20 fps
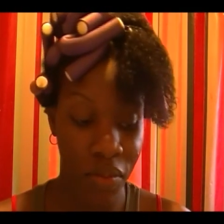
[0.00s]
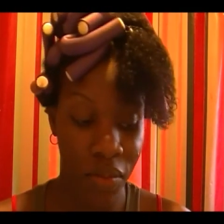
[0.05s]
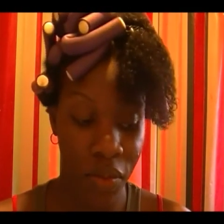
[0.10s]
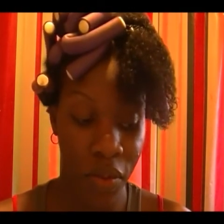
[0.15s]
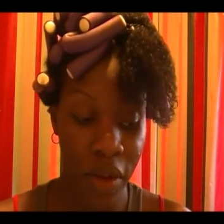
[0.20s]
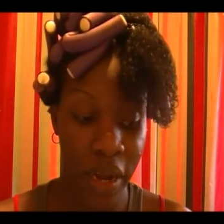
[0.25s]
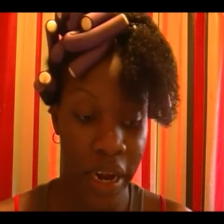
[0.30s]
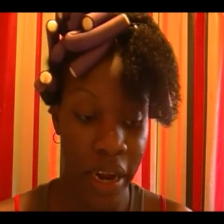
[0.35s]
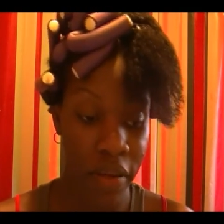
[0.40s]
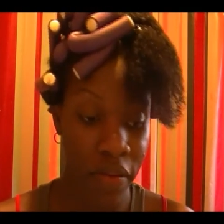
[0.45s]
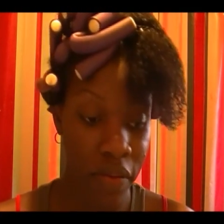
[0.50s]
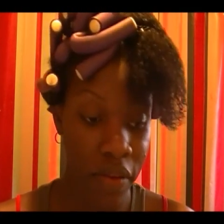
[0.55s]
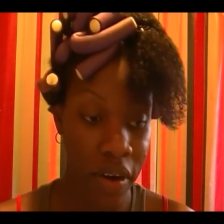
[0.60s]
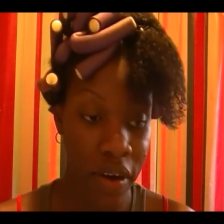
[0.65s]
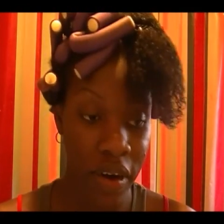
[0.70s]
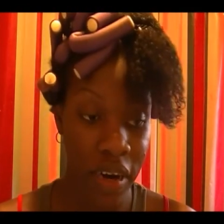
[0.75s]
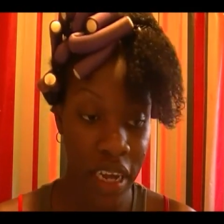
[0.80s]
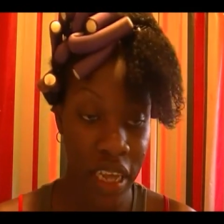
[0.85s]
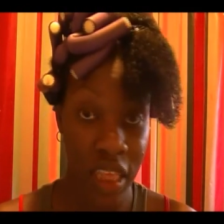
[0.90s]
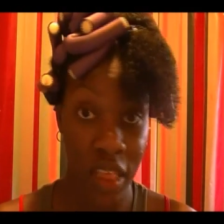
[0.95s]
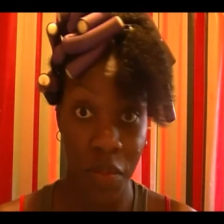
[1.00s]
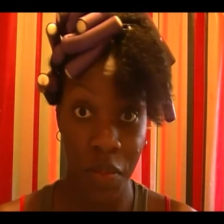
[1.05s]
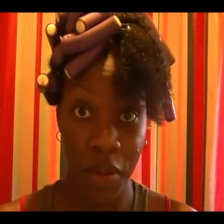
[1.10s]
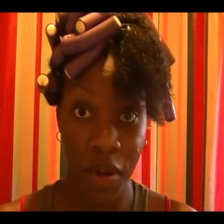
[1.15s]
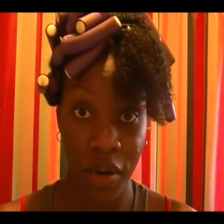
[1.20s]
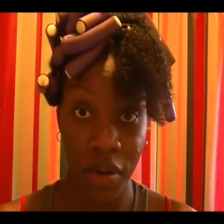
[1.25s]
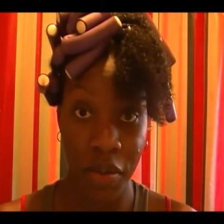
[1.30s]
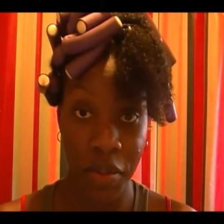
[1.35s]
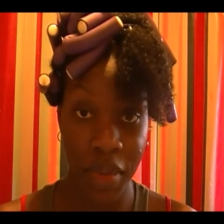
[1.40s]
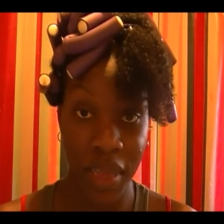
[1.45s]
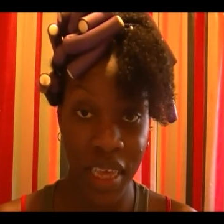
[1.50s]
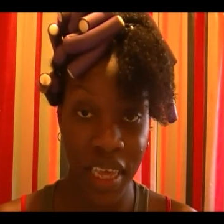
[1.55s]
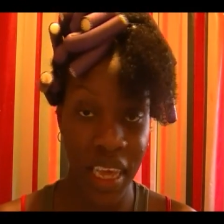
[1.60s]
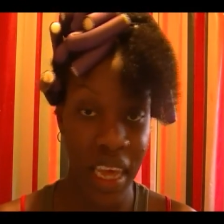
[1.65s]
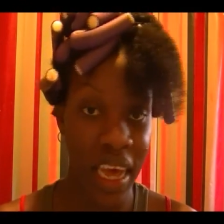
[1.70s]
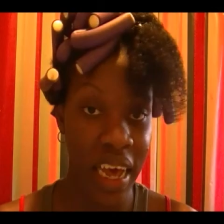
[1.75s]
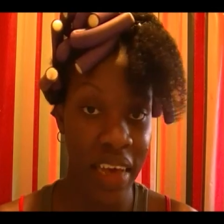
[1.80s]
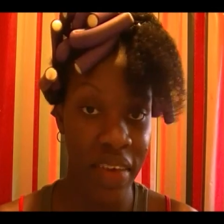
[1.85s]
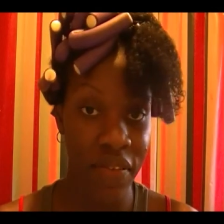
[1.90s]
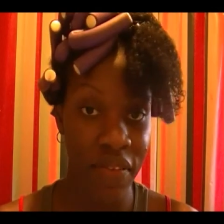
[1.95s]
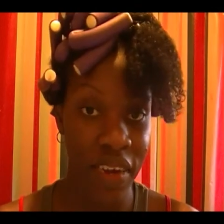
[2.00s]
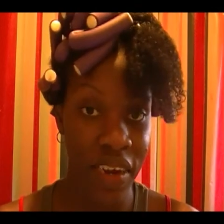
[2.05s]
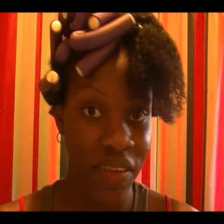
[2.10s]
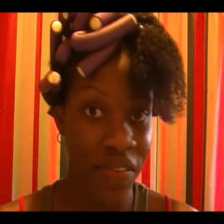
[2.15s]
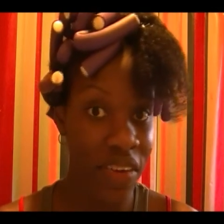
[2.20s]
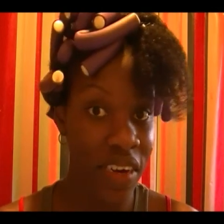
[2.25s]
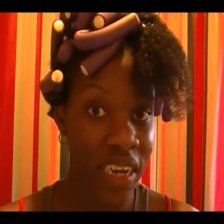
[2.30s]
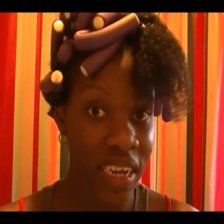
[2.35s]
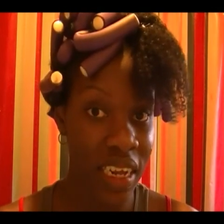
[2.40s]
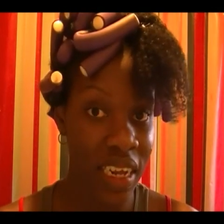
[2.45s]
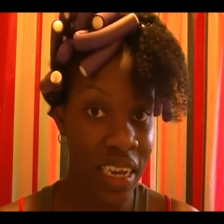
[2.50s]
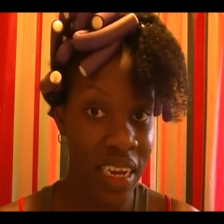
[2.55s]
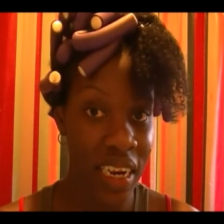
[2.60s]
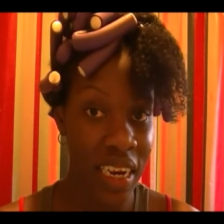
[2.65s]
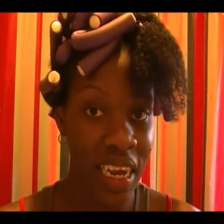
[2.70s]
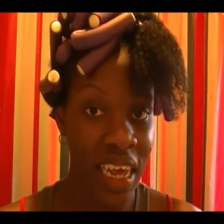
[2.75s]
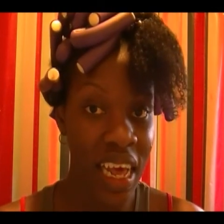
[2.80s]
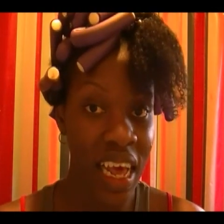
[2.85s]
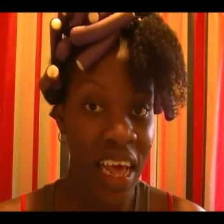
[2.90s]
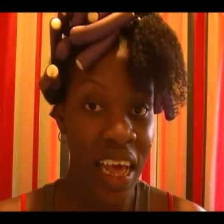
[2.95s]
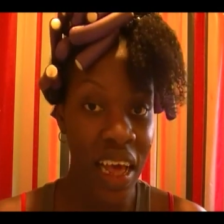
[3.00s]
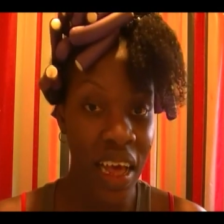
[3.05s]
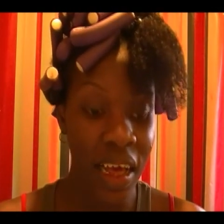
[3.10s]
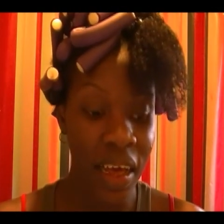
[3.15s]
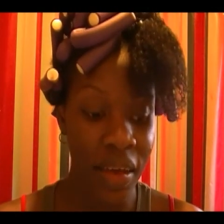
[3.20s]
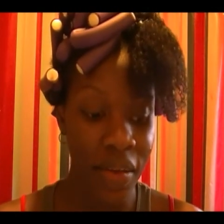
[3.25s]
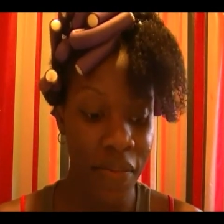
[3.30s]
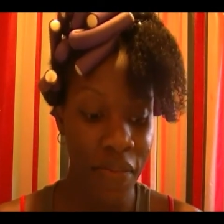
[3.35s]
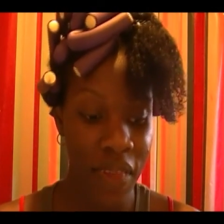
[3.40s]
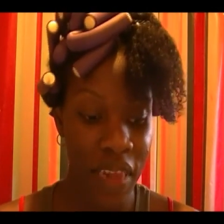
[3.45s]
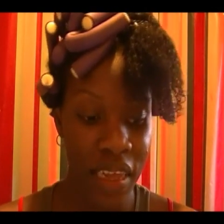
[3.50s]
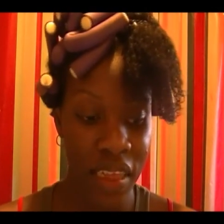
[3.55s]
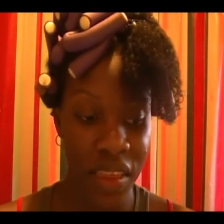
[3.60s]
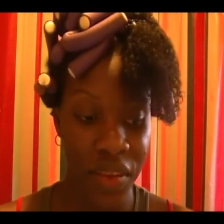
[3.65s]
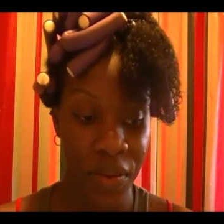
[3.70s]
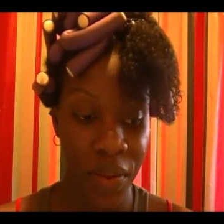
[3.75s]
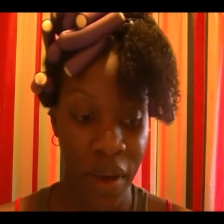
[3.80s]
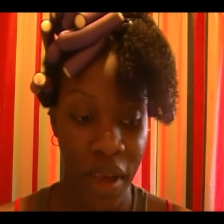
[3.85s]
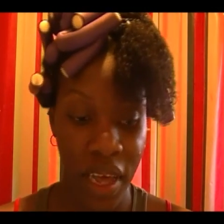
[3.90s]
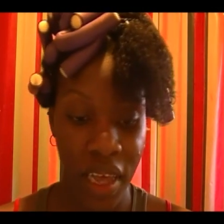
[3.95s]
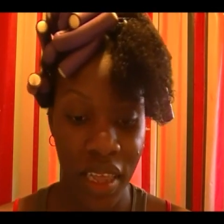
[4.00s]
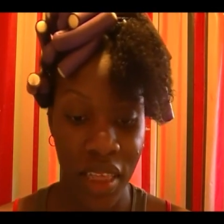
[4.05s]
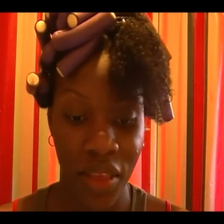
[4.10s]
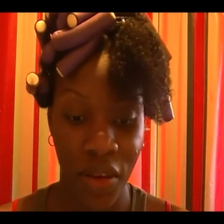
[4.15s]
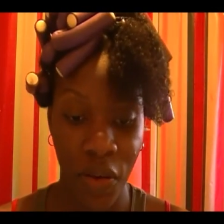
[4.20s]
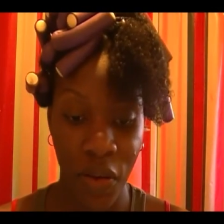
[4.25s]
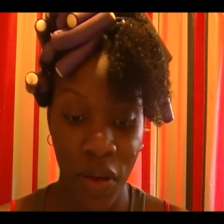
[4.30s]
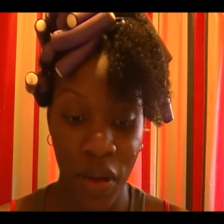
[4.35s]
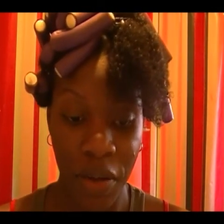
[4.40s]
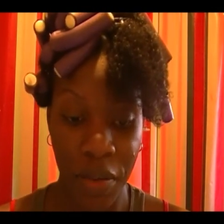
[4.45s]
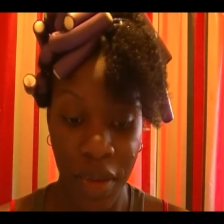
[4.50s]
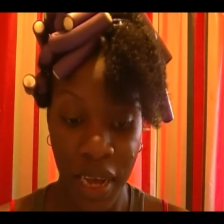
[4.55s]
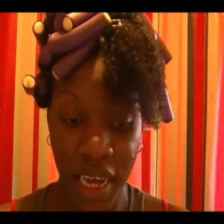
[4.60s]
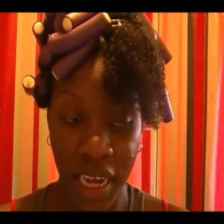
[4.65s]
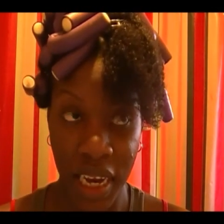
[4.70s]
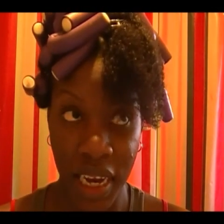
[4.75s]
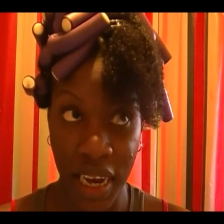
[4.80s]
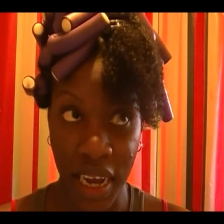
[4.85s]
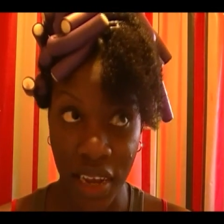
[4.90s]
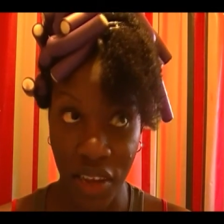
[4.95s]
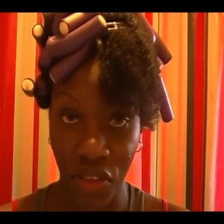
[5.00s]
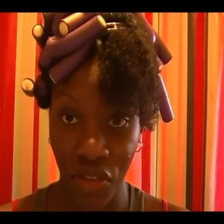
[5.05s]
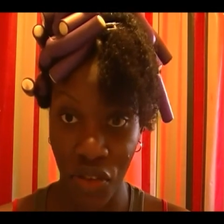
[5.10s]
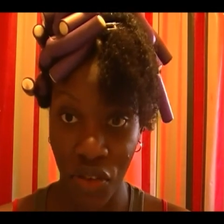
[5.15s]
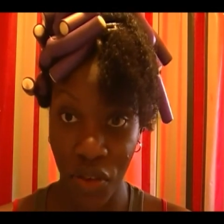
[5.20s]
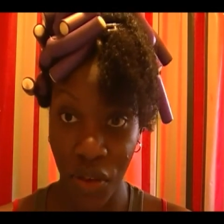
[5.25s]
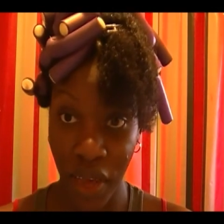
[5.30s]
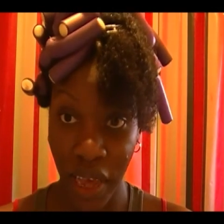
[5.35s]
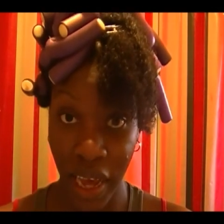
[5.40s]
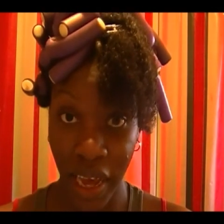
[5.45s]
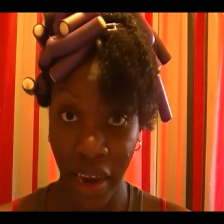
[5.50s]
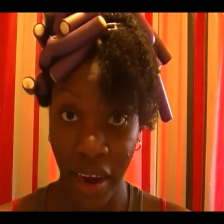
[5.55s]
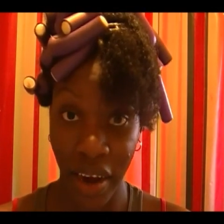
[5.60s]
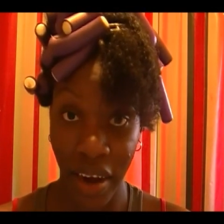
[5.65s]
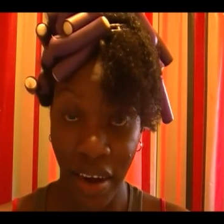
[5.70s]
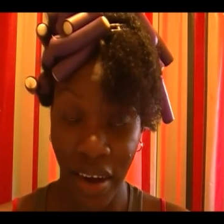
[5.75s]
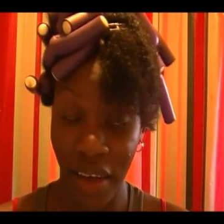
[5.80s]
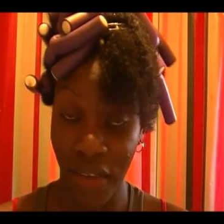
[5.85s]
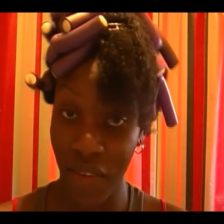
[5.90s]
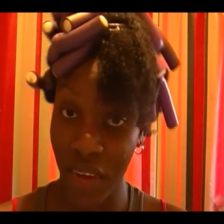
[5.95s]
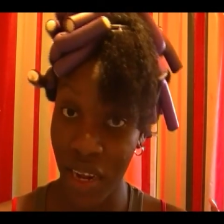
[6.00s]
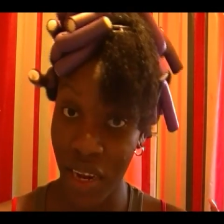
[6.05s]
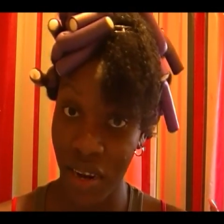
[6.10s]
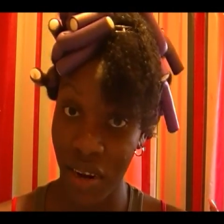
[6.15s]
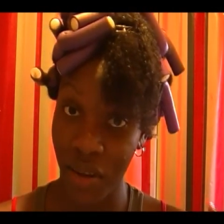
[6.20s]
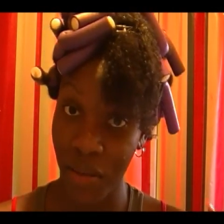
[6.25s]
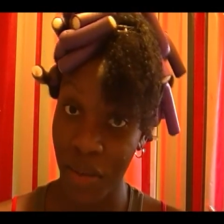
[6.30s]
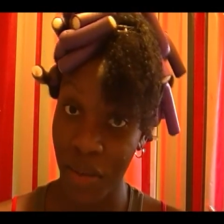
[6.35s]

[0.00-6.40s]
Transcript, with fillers: whatever experiment. I've never done um, flexi rods on my natural hair. I've done